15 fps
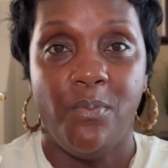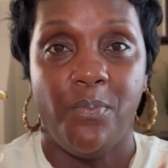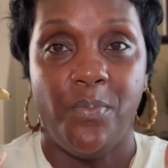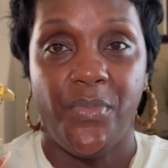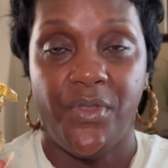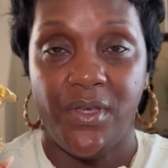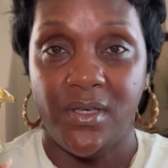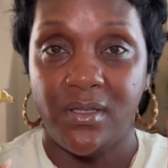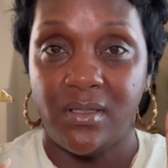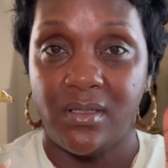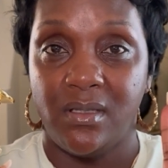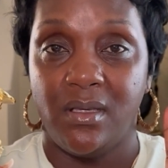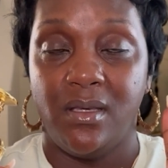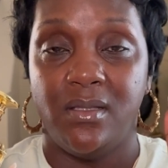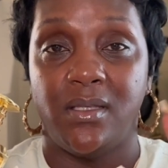This
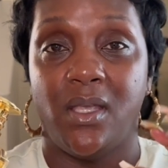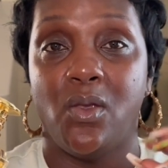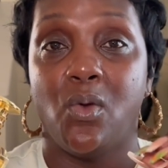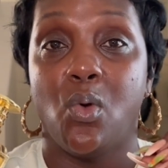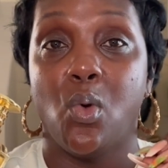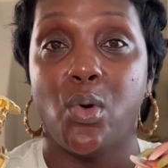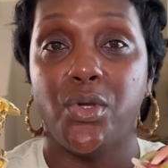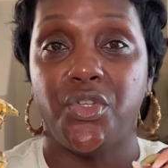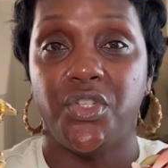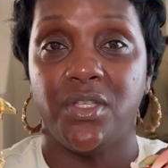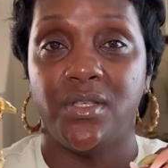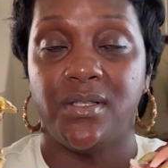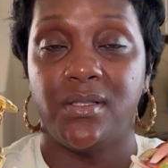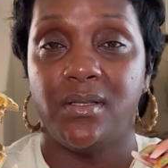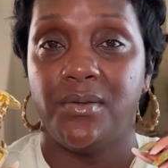is a
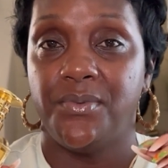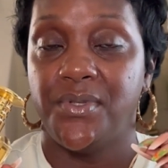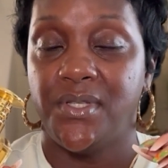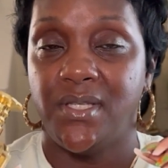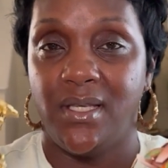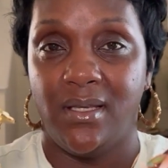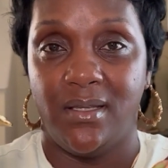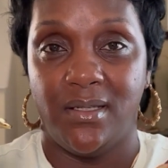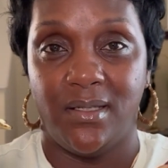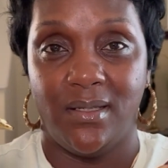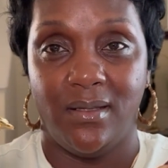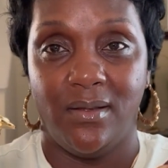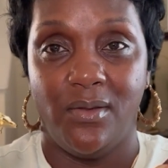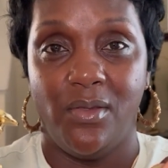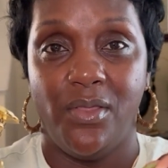gorgeous scent.
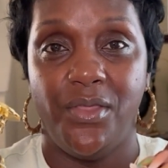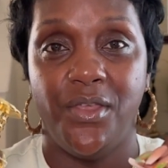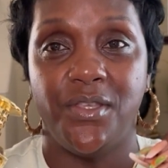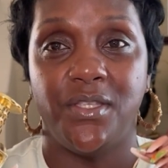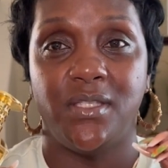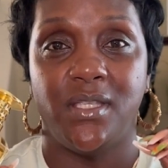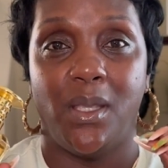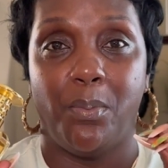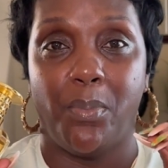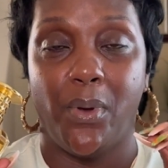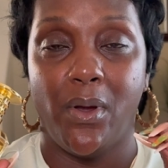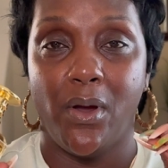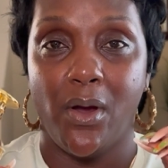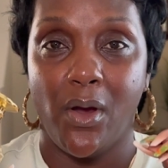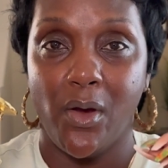This is a
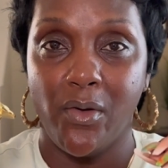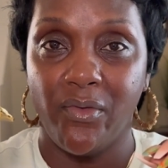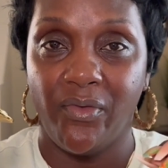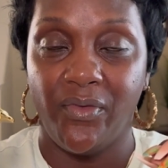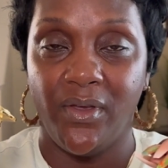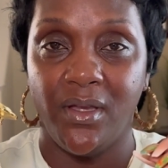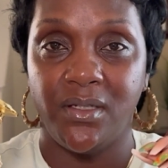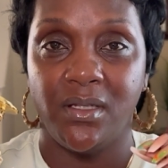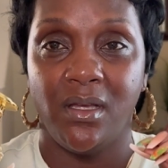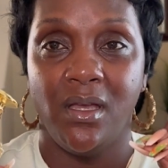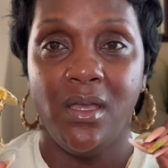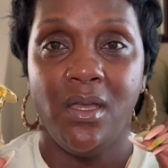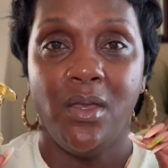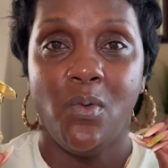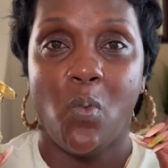perfect
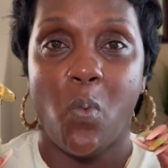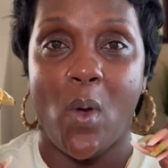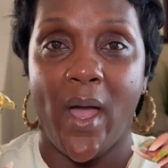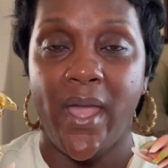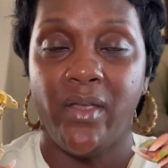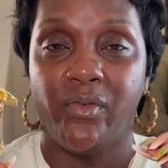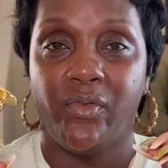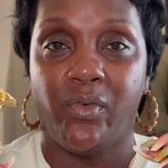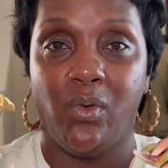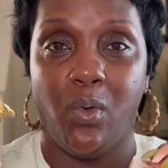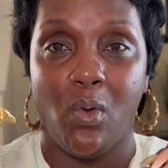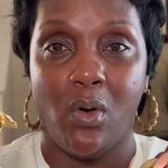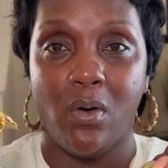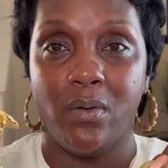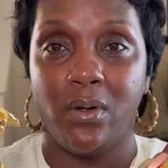white
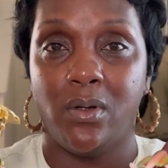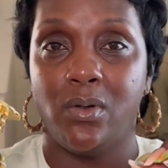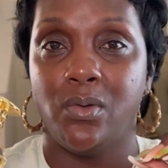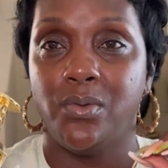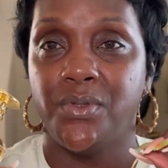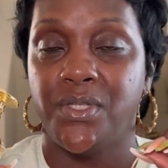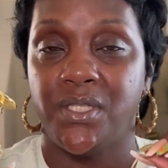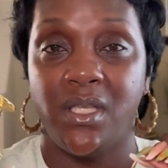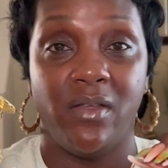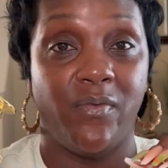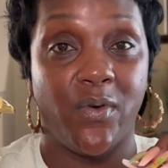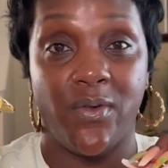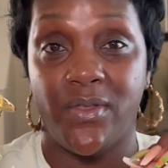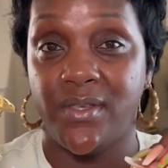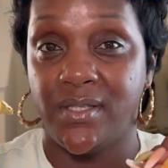floral scent
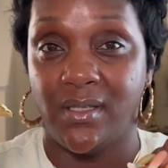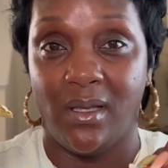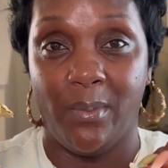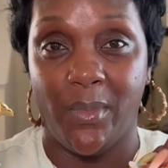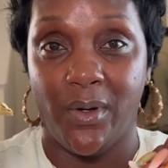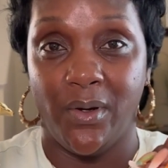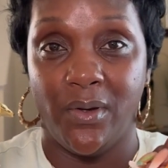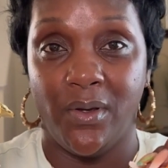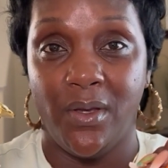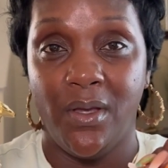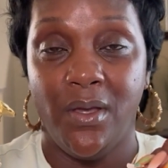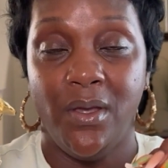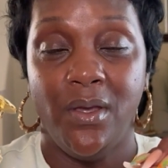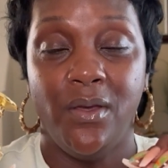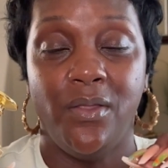for the summer.
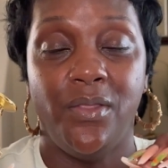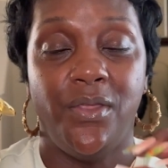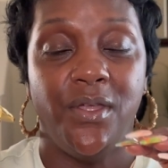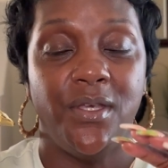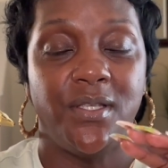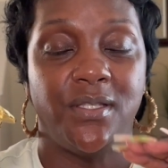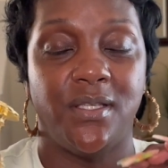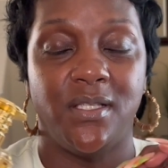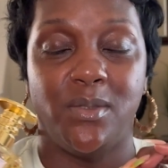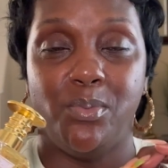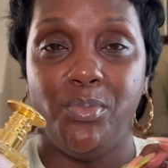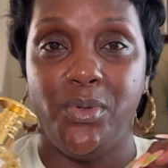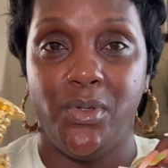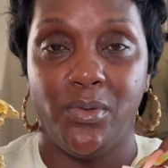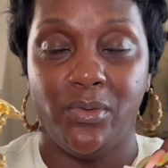This is
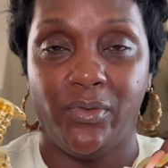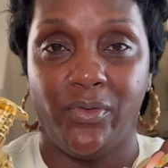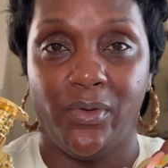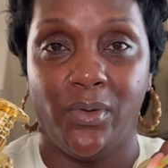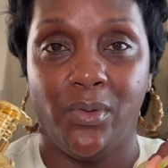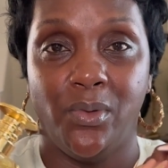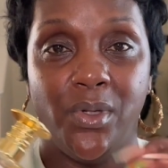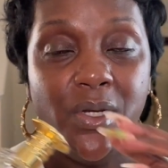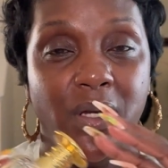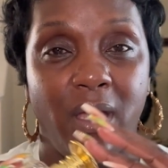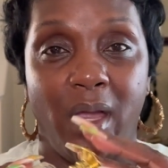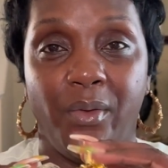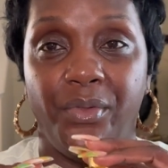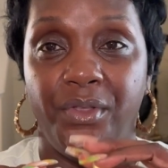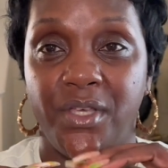beautiful.
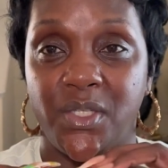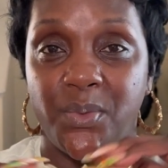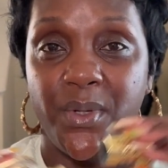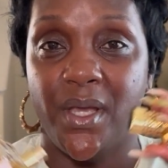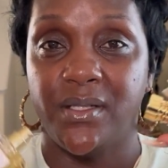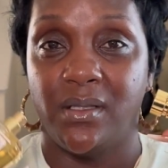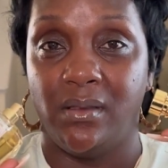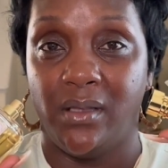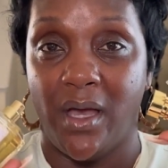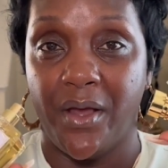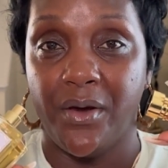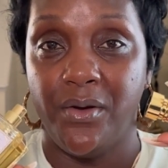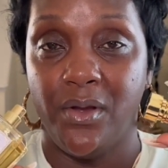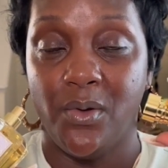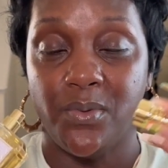Now, this one has a lot of
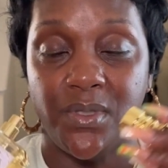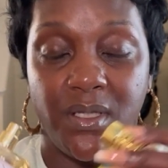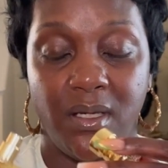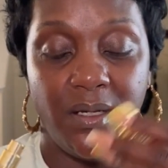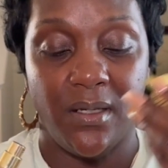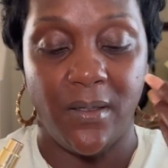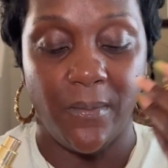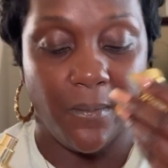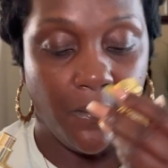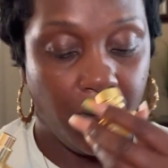notes in it.